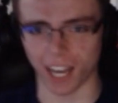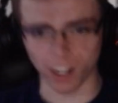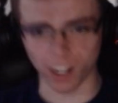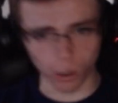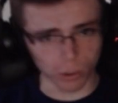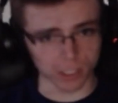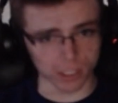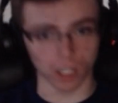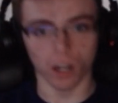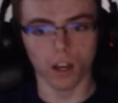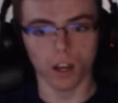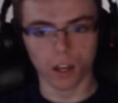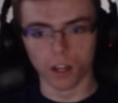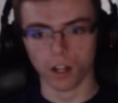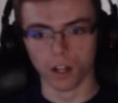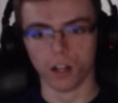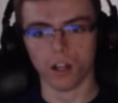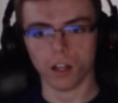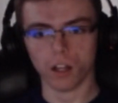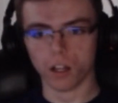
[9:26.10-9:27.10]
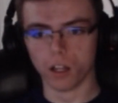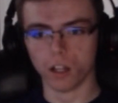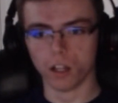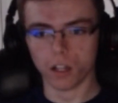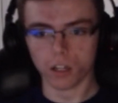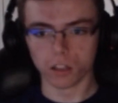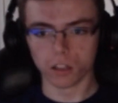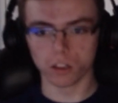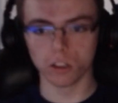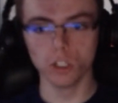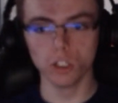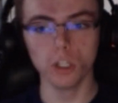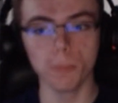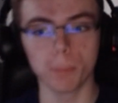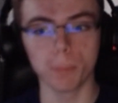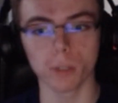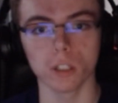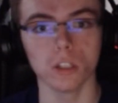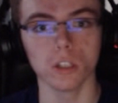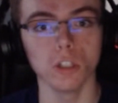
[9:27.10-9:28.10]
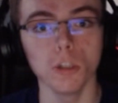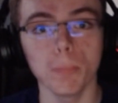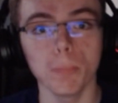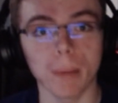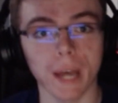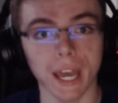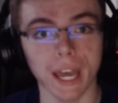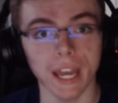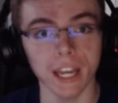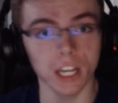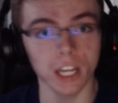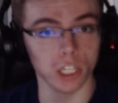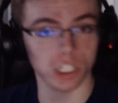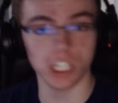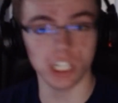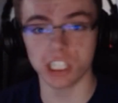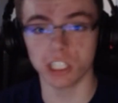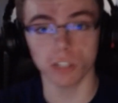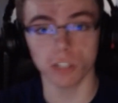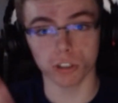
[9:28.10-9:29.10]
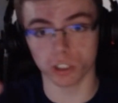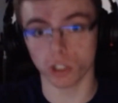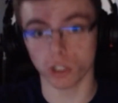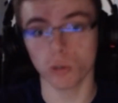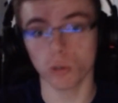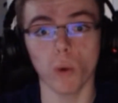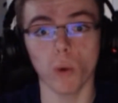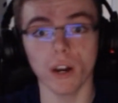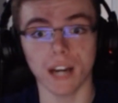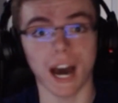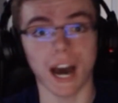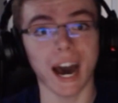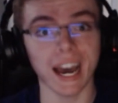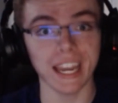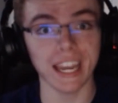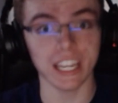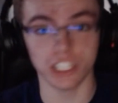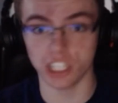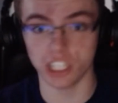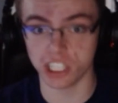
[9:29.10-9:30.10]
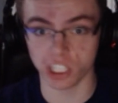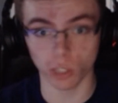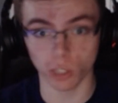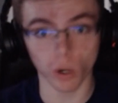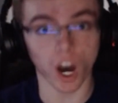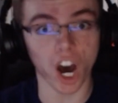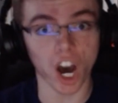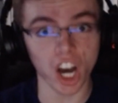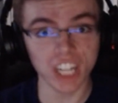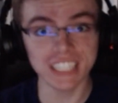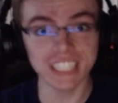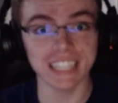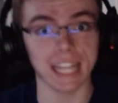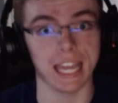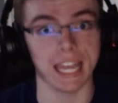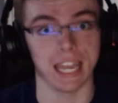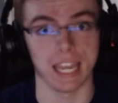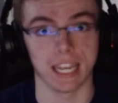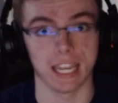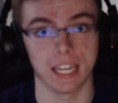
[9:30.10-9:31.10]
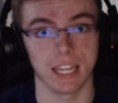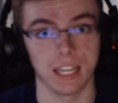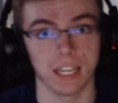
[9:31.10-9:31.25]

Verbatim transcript: I don't. Looper Lupe. She still showed one eye and she's still ugly.